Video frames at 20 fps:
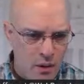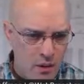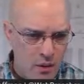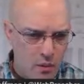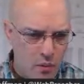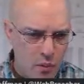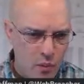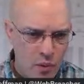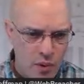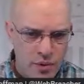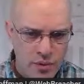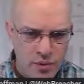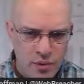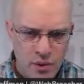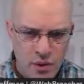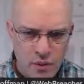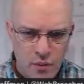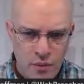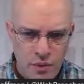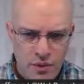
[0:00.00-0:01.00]

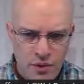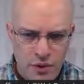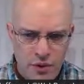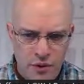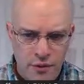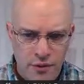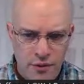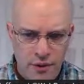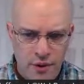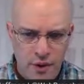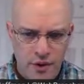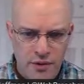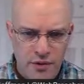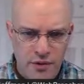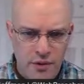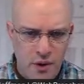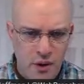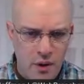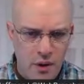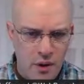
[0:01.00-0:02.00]
wondering what your thoughts
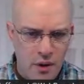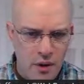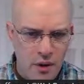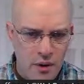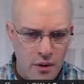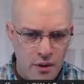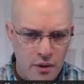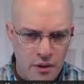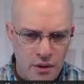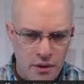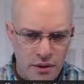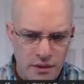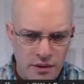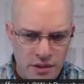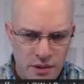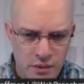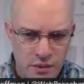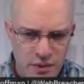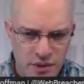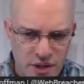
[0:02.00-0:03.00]
are. Let's
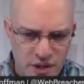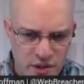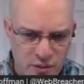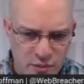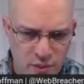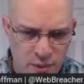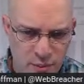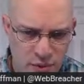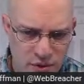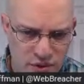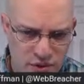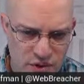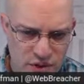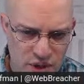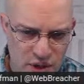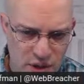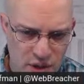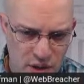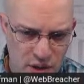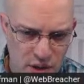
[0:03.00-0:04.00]
see what these people are
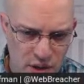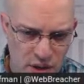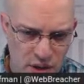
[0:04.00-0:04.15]
selling.